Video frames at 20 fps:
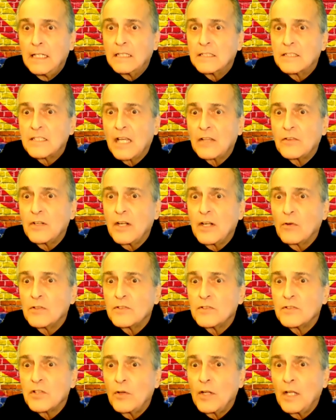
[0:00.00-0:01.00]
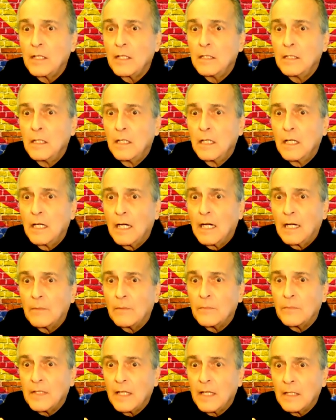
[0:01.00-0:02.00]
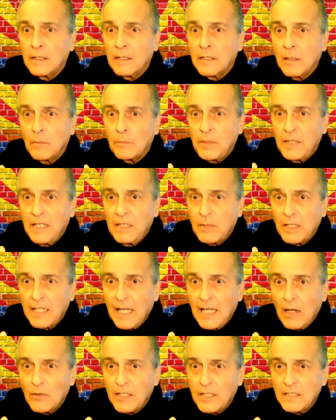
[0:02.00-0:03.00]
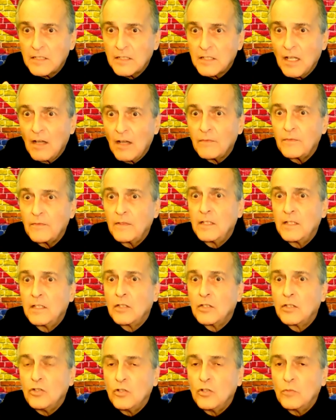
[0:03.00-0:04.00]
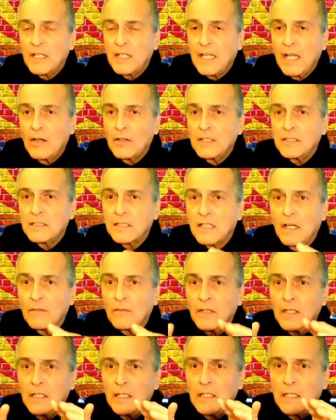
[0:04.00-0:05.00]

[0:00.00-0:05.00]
in Southern Arizona, the Pima County stuff, Yuma County stuff.